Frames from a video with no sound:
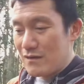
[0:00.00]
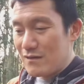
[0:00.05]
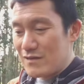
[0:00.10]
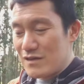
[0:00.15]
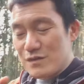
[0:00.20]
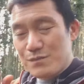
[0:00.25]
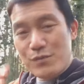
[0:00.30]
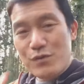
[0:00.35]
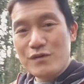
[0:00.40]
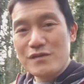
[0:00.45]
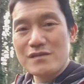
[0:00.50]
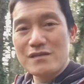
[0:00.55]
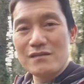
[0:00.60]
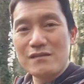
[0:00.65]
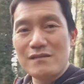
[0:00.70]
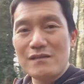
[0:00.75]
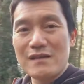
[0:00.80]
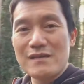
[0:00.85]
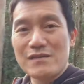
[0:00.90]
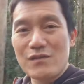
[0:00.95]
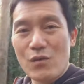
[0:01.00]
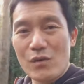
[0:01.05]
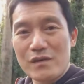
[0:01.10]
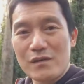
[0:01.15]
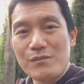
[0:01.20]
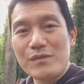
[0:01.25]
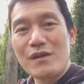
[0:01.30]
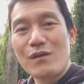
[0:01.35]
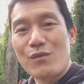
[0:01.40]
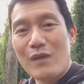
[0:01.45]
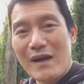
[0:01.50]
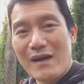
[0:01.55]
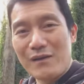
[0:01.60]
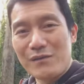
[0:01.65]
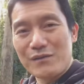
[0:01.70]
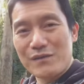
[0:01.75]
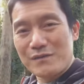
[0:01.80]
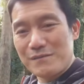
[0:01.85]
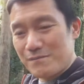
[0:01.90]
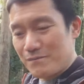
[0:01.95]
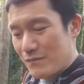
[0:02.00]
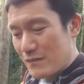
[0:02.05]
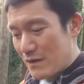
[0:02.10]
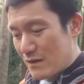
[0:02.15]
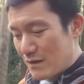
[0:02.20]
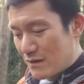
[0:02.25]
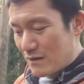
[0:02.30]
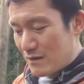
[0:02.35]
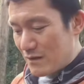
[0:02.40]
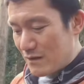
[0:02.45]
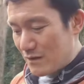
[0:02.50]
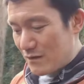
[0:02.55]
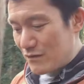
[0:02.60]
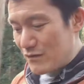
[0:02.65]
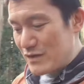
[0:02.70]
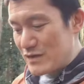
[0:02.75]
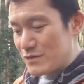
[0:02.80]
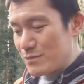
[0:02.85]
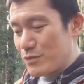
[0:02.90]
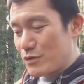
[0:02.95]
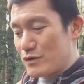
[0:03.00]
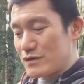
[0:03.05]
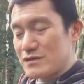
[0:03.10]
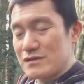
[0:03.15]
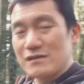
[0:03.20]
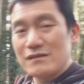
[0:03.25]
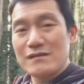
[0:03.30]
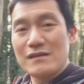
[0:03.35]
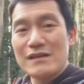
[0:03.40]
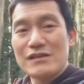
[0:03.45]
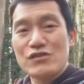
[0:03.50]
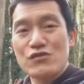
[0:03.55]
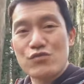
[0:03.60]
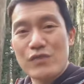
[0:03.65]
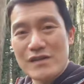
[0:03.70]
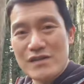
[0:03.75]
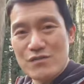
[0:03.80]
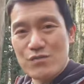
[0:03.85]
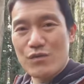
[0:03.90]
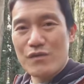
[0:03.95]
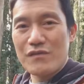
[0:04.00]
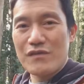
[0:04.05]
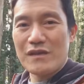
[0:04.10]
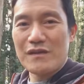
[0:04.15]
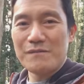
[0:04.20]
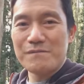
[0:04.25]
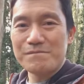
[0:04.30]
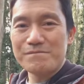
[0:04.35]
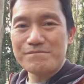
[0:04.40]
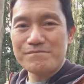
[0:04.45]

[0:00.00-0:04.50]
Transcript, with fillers: this person is going to be around. This person is trustworthy.